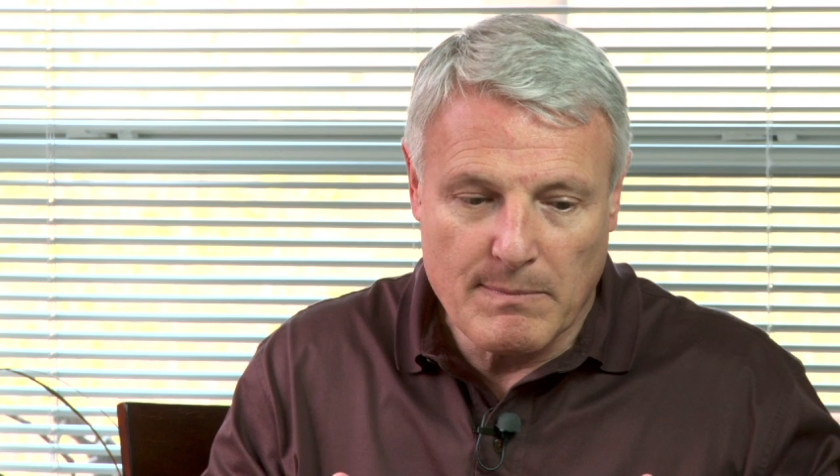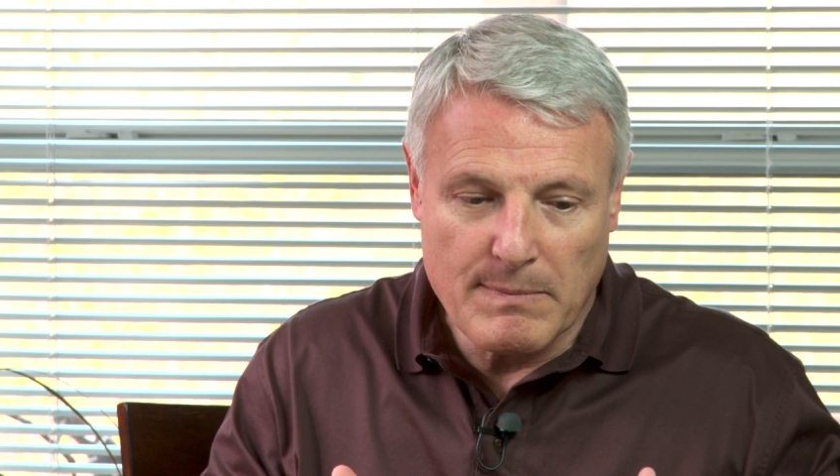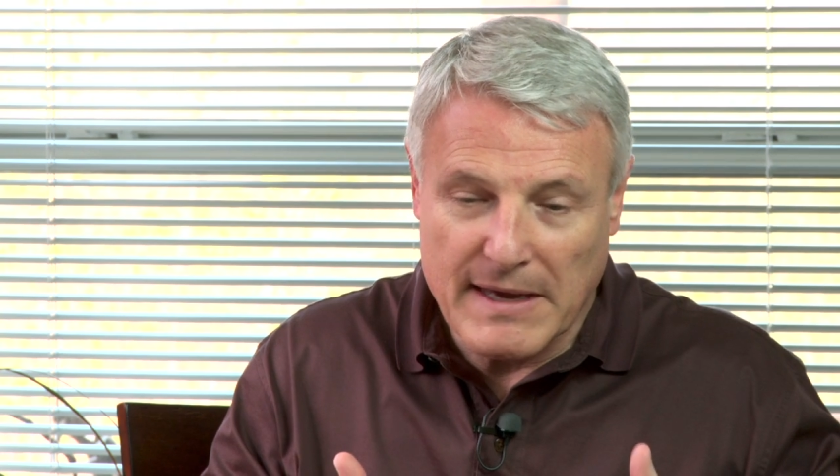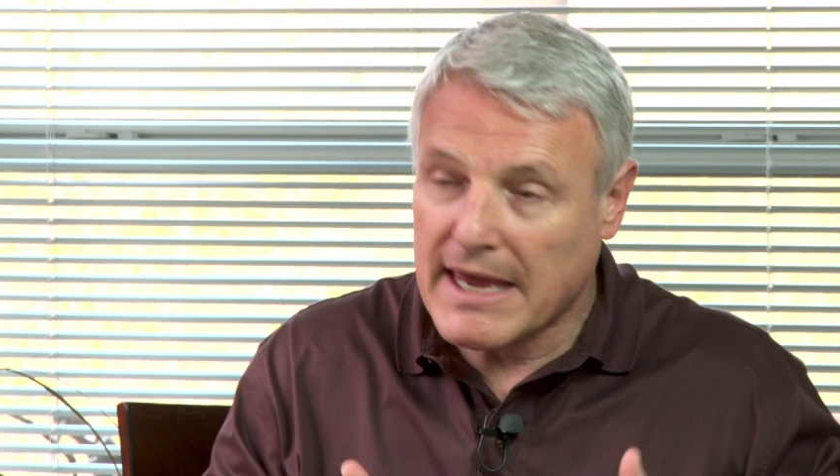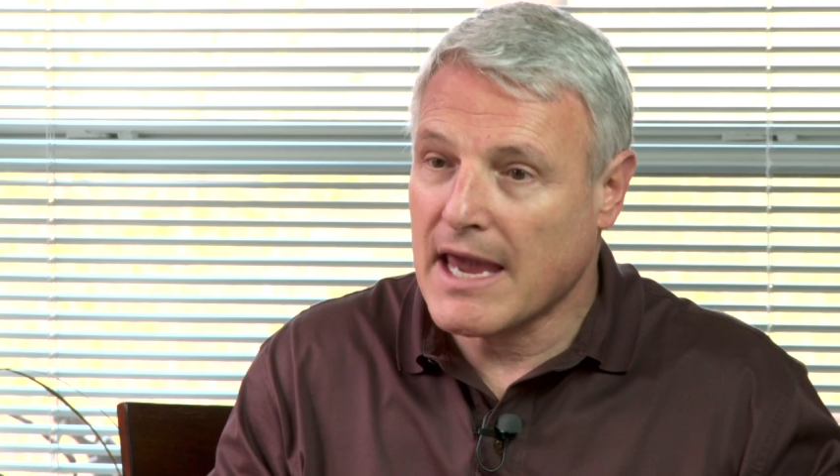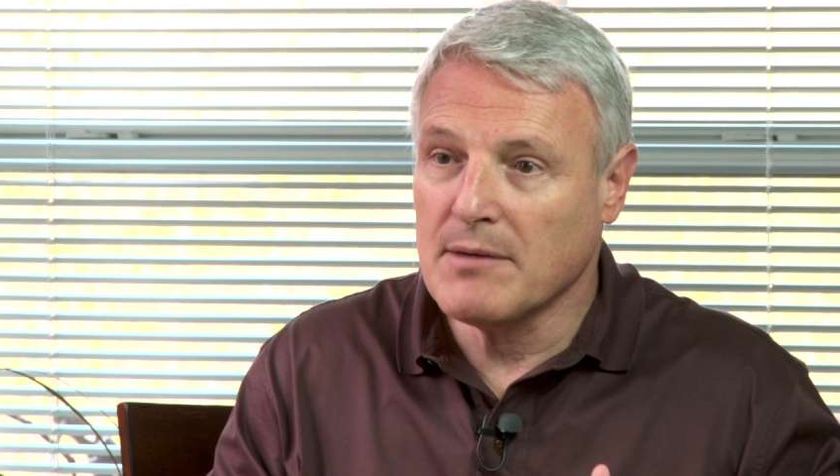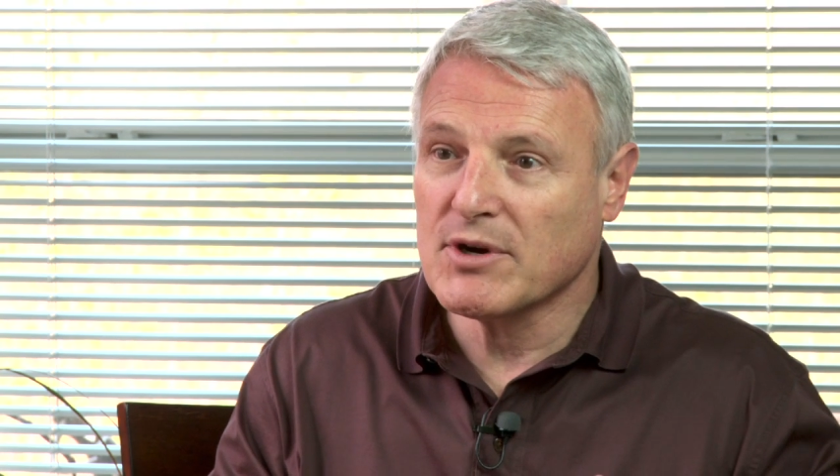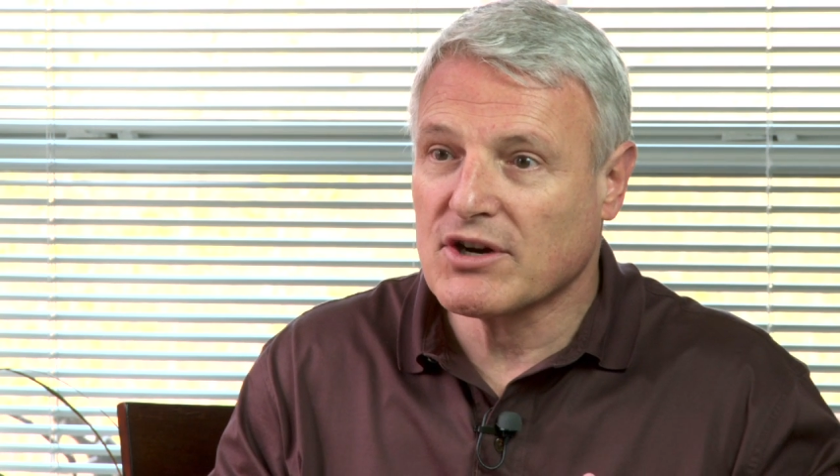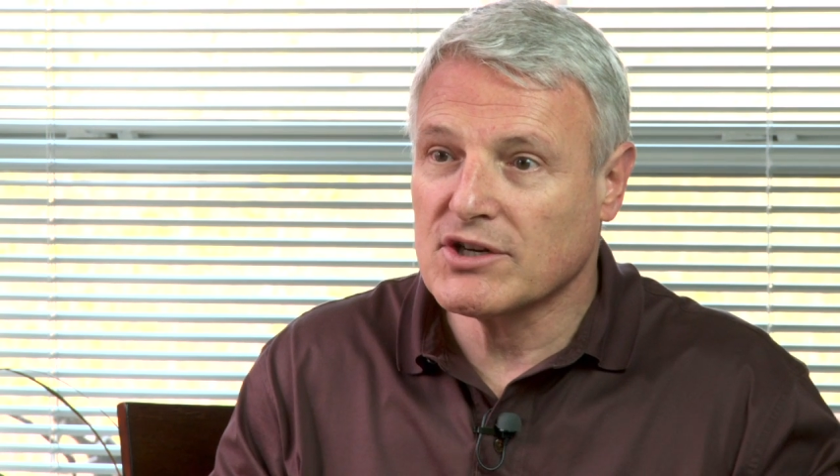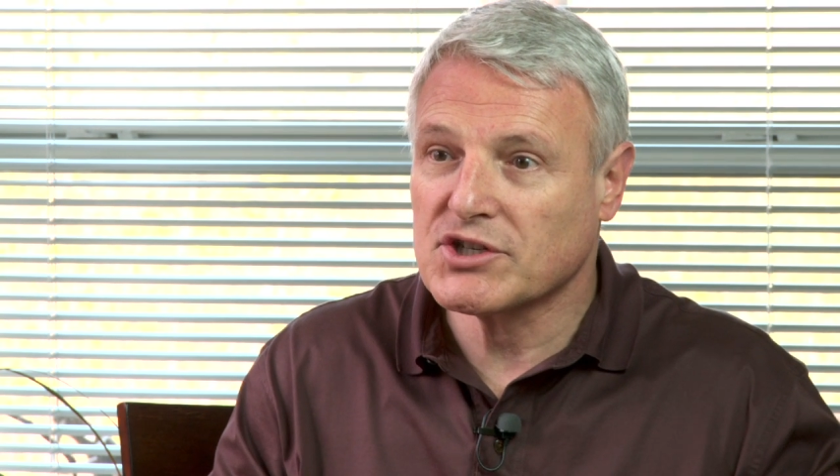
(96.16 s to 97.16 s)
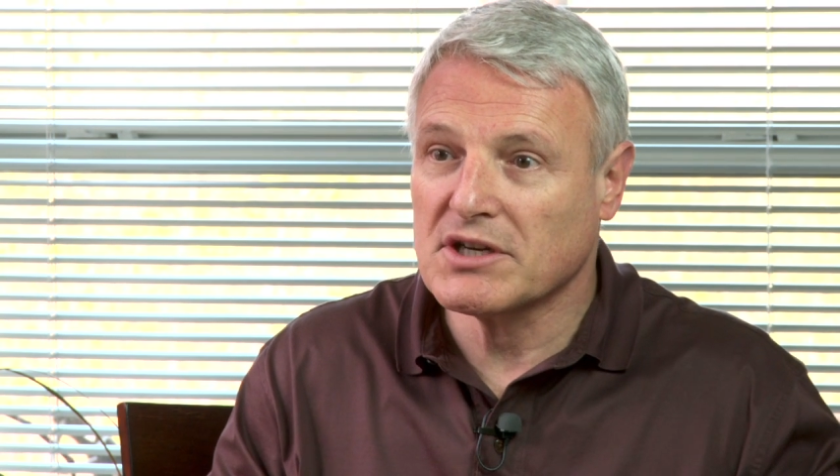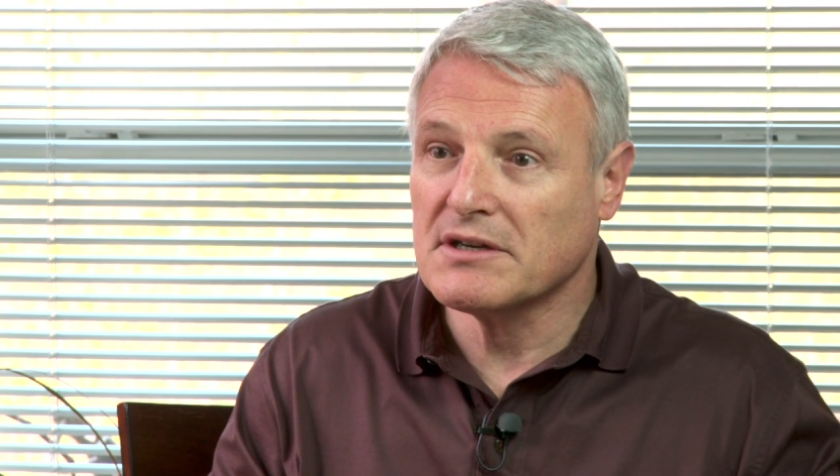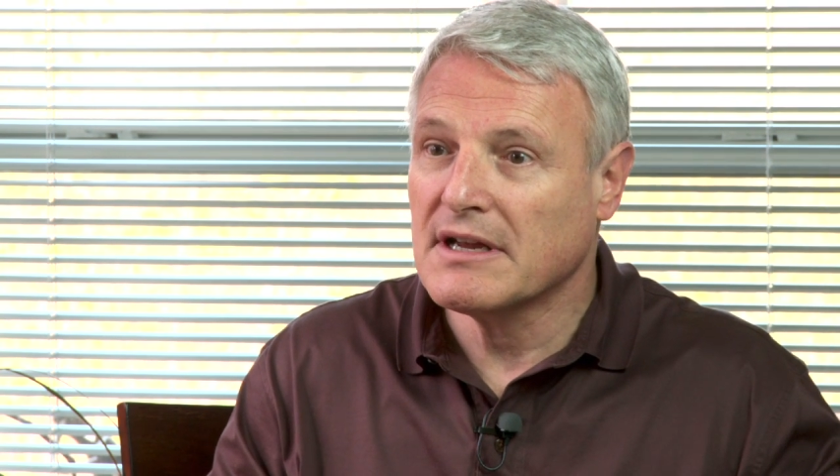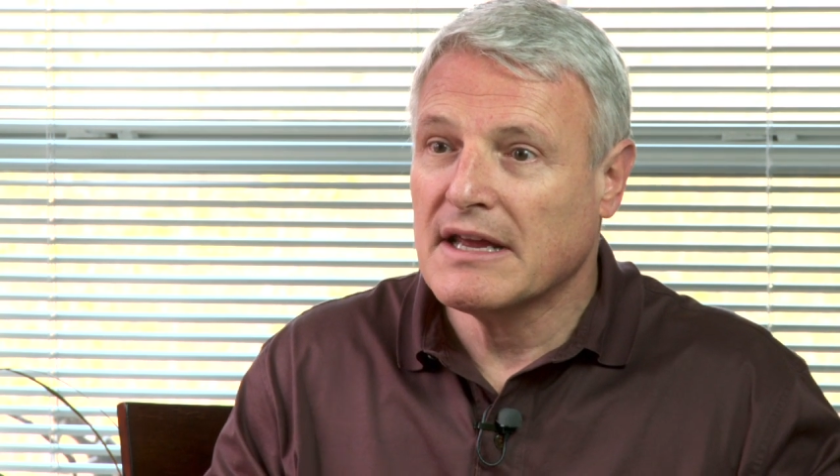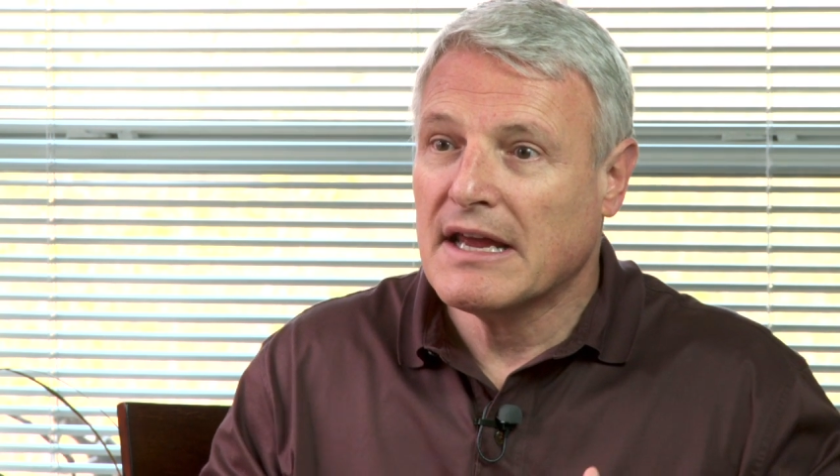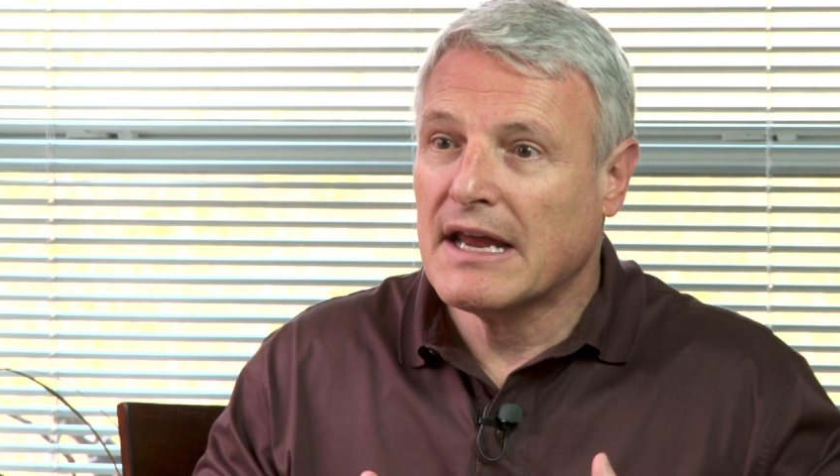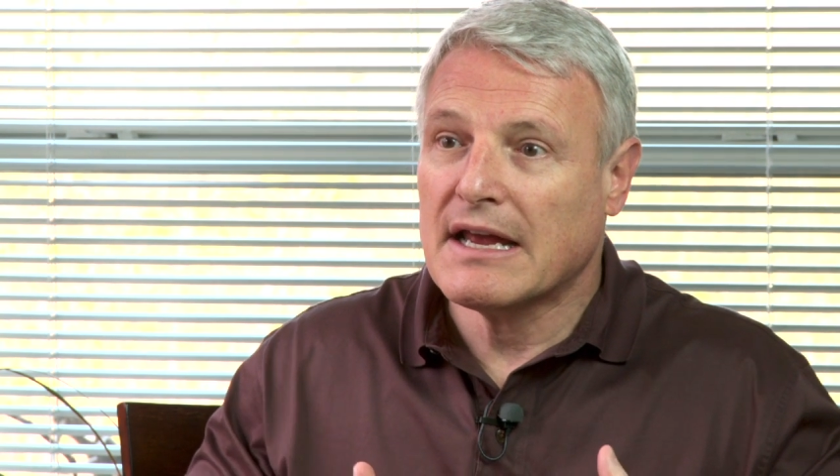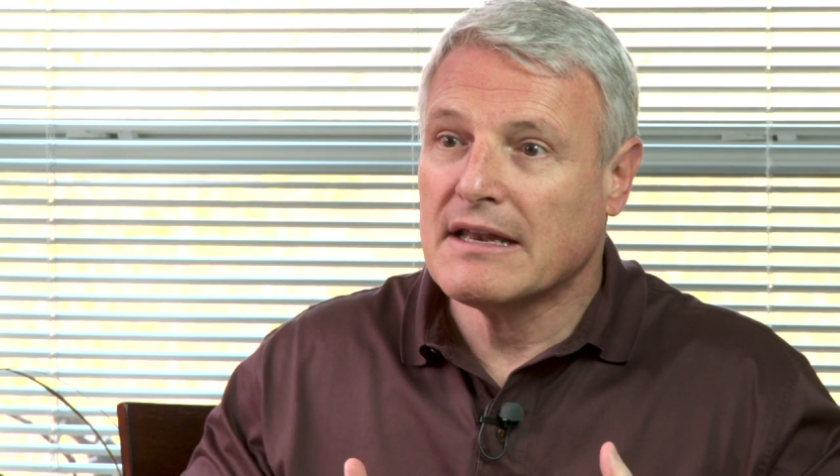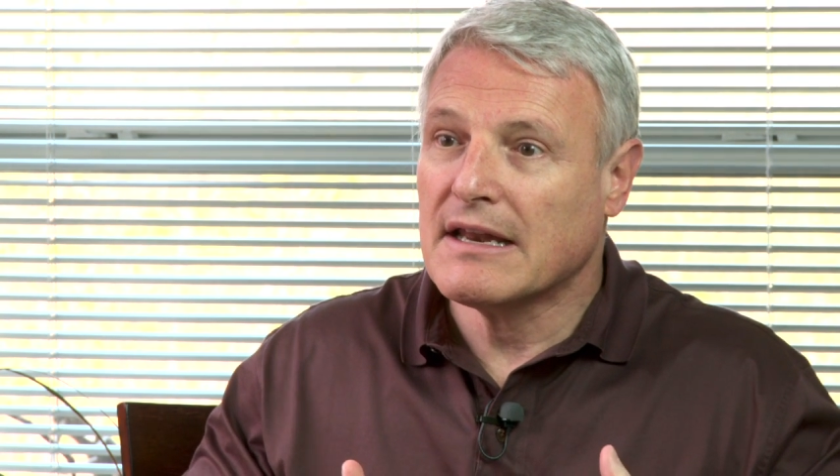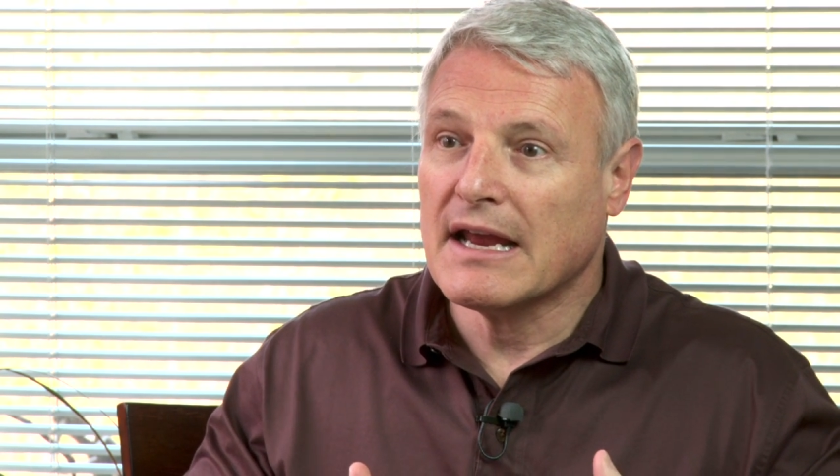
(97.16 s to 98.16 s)
became a Christian,
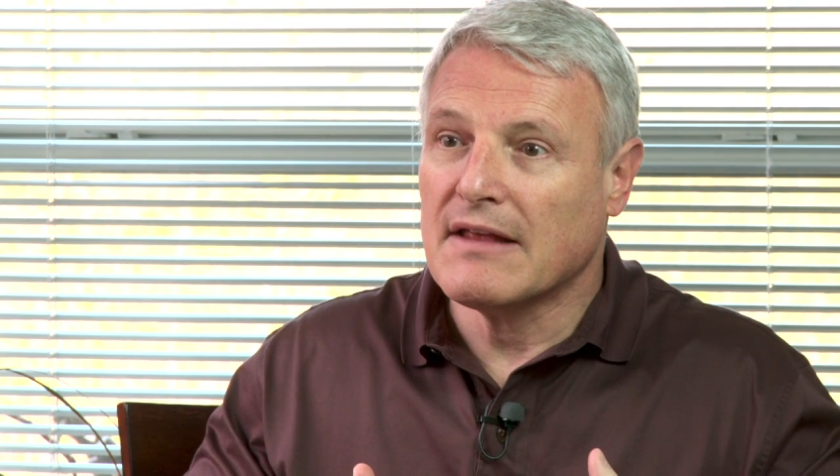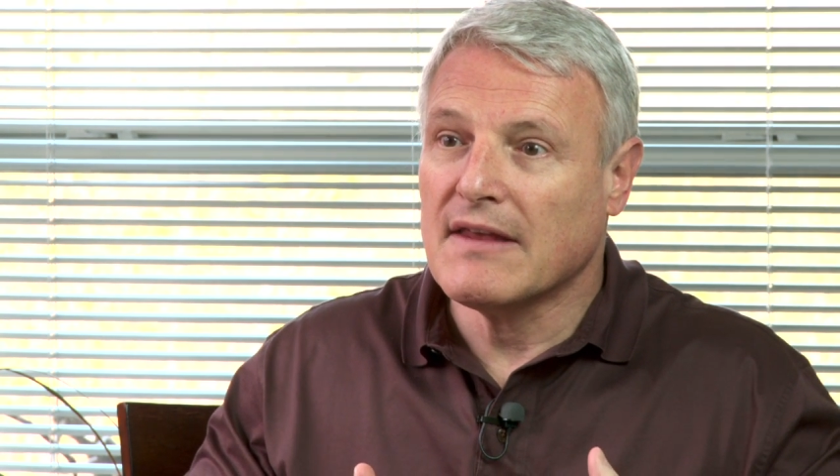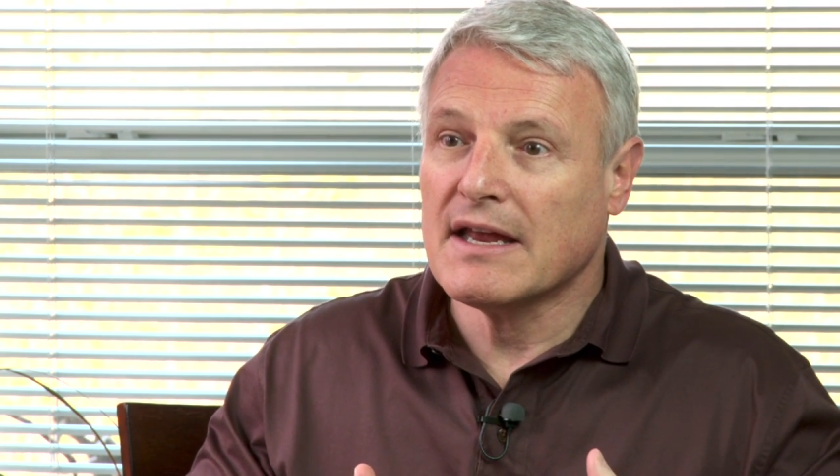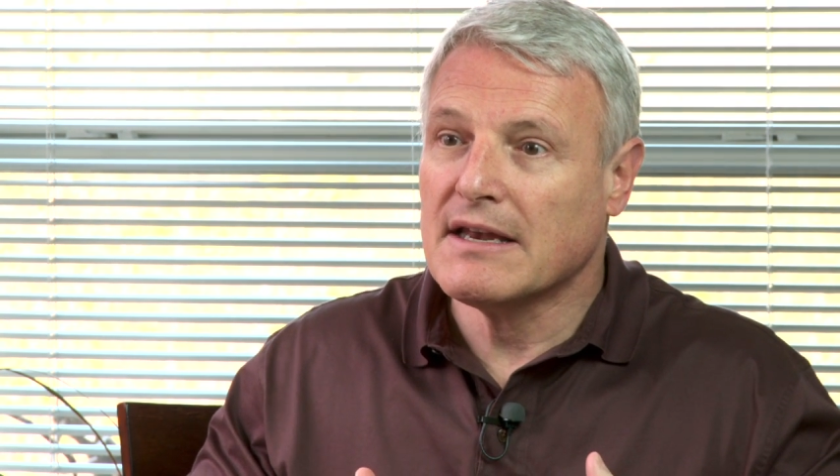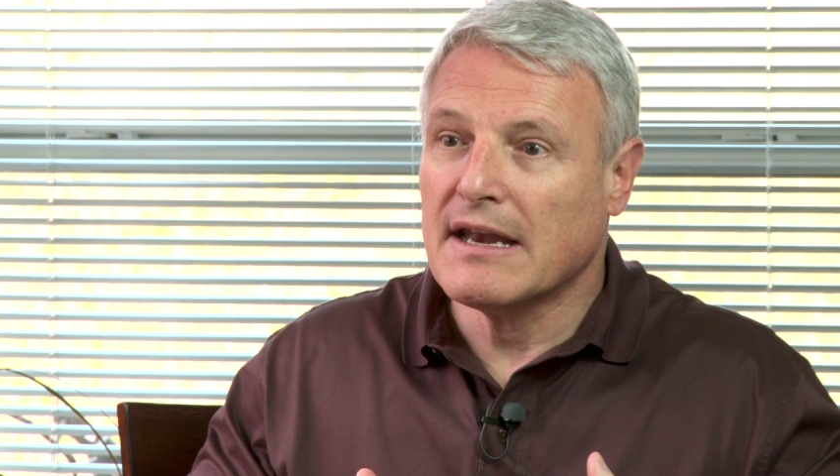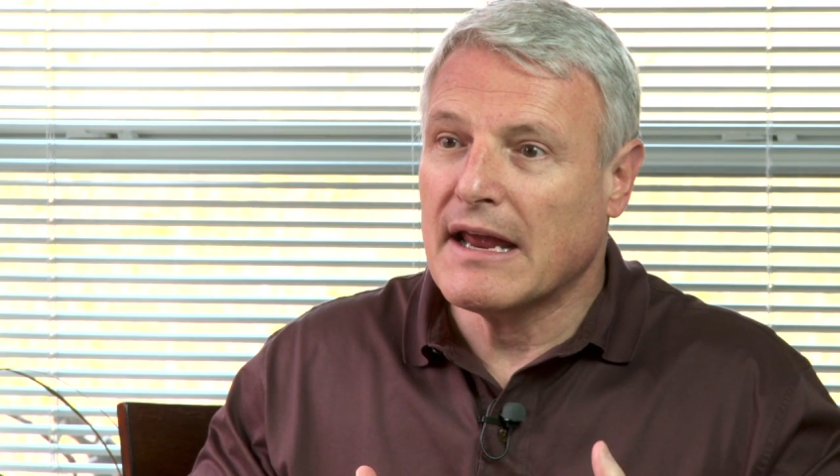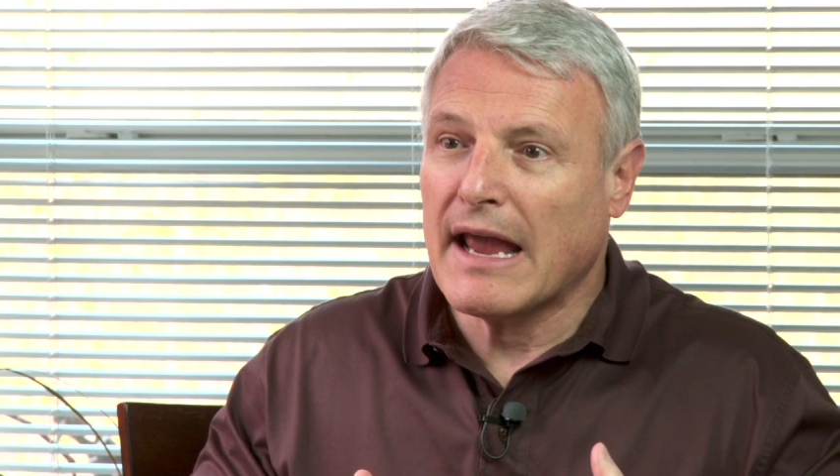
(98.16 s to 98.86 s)
and then